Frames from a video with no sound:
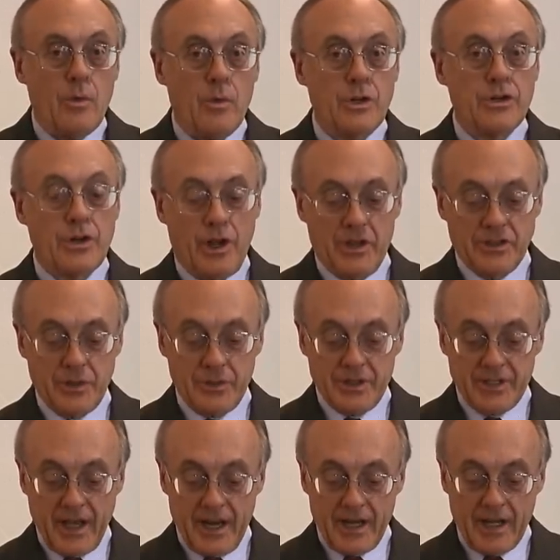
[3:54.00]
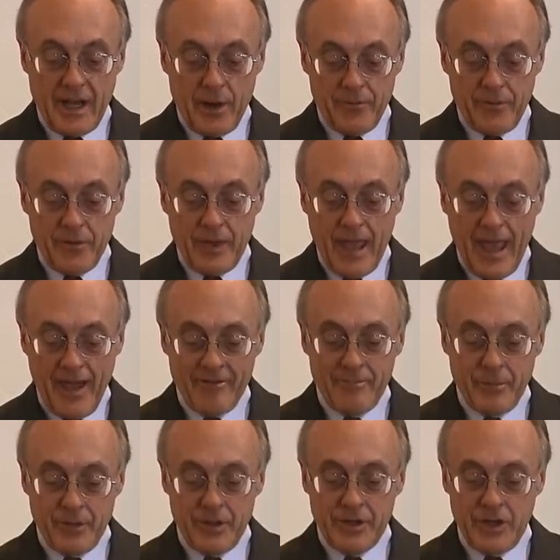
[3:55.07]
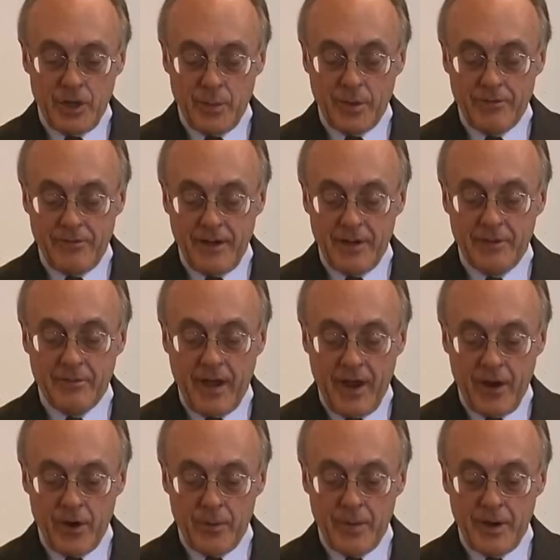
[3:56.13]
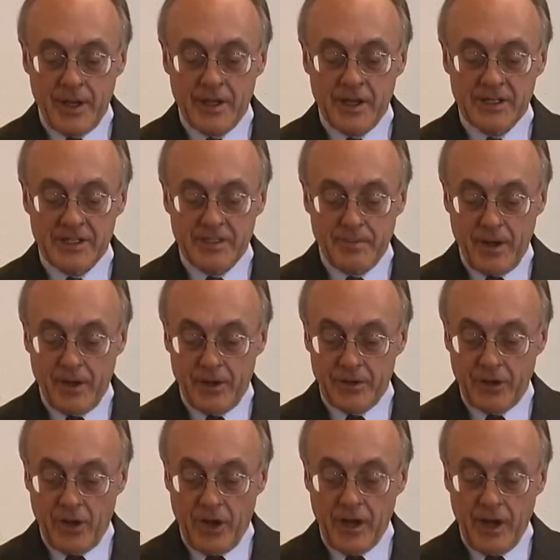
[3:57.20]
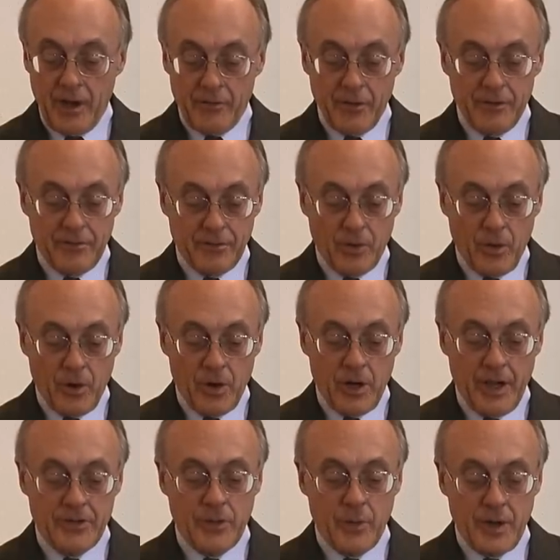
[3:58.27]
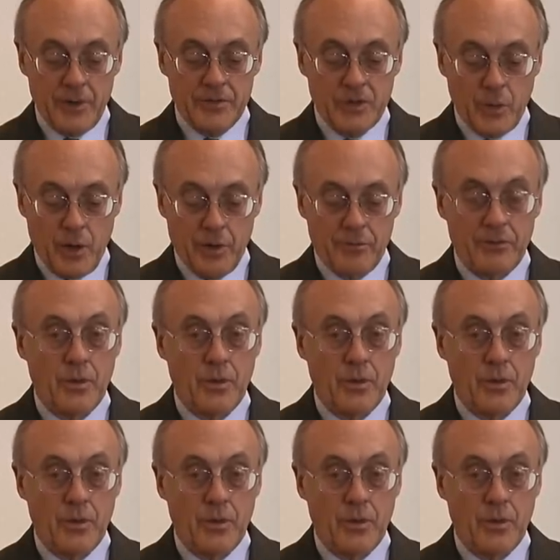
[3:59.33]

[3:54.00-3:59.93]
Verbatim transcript: Richard also does not account for the half million cubic feet of air being expelled on every floor at the rate of 12